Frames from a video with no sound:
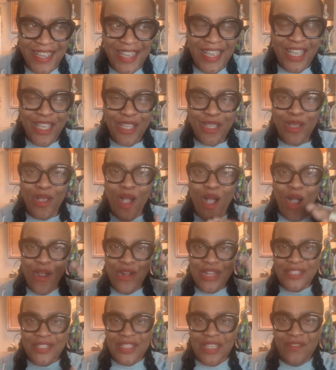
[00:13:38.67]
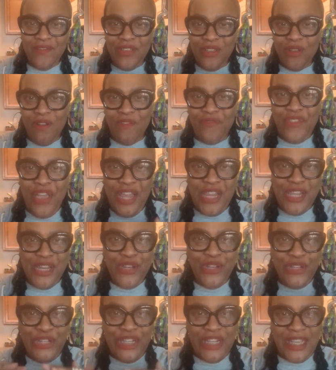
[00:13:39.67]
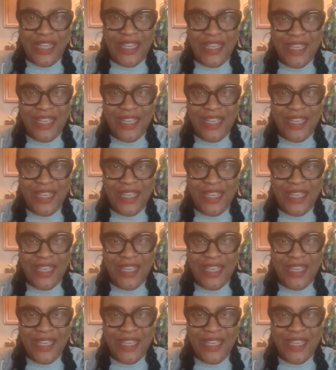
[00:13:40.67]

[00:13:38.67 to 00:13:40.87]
Your heart is giving off that energy.